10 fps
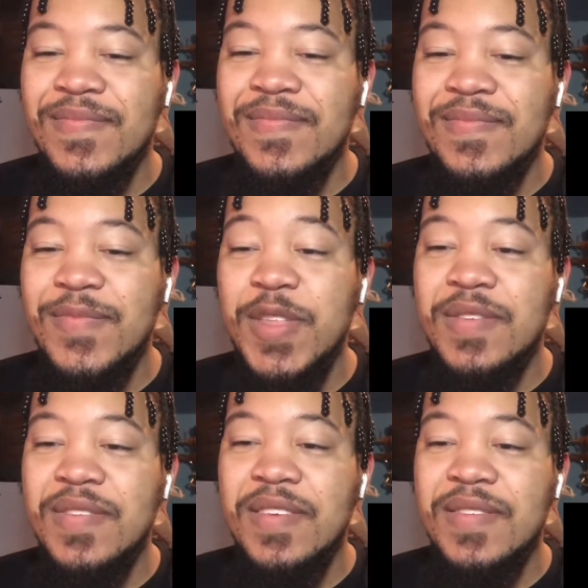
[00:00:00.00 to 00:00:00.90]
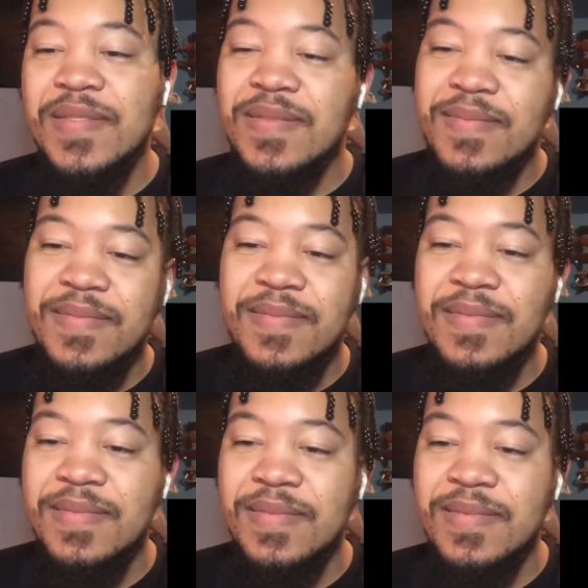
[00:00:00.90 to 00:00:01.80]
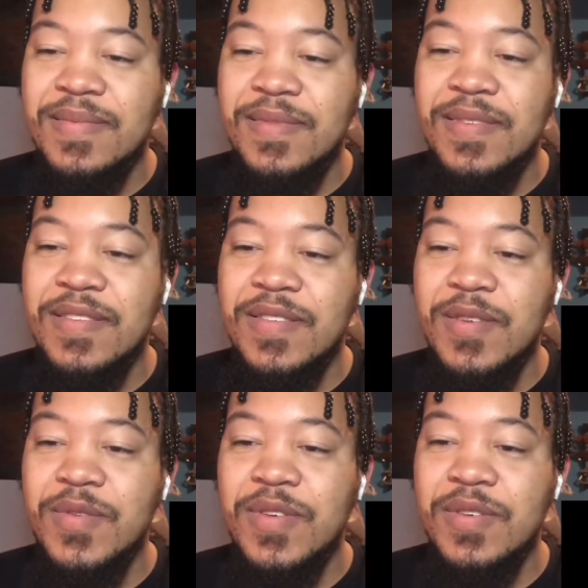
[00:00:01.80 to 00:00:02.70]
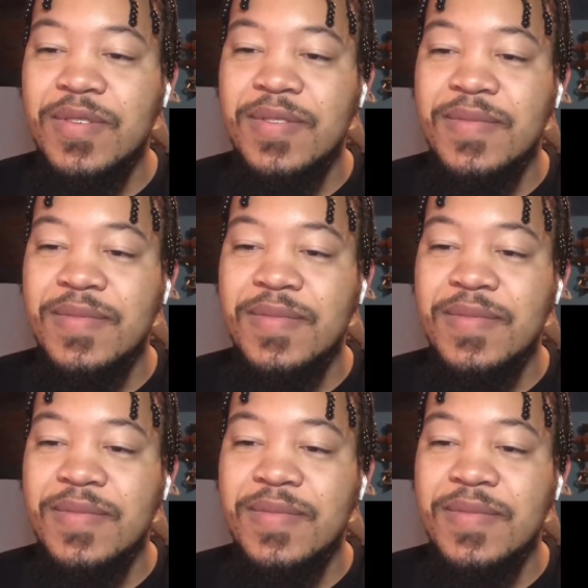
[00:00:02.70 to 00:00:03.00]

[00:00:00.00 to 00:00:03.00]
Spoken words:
What is this? What is going on?